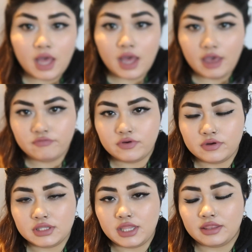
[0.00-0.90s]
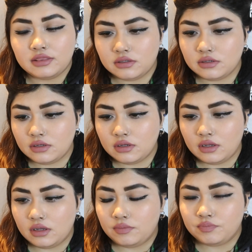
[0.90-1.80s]
I've heard that
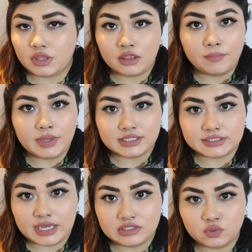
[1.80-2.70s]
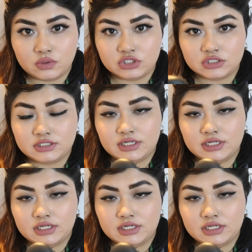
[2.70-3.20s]
the bigger size version,